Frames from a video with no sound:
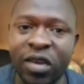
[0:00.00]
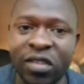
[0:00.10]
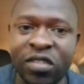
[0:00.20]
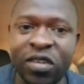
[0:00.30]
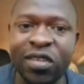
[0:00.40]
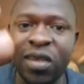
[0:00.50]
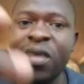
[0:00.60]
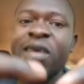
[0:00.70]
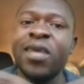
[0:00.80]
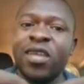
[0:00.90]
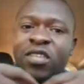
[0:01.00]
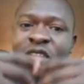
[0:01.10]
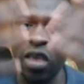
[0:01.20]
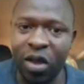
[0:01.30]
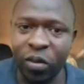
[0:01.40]
High density
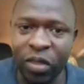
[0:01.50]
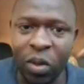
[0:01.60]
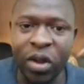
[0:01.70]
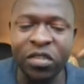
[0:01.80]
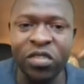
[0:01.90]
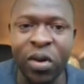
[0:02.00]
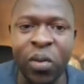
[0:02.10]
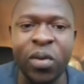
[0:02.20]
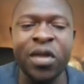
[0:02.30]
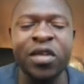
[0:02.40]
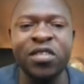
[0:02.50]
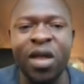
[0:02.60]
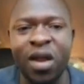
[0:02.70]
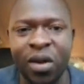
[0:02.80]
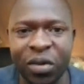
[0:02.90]
is healthy cholesterol,
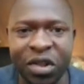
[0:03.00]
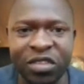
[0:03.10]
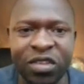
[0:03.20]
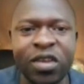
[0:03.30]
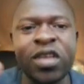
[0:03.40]
and low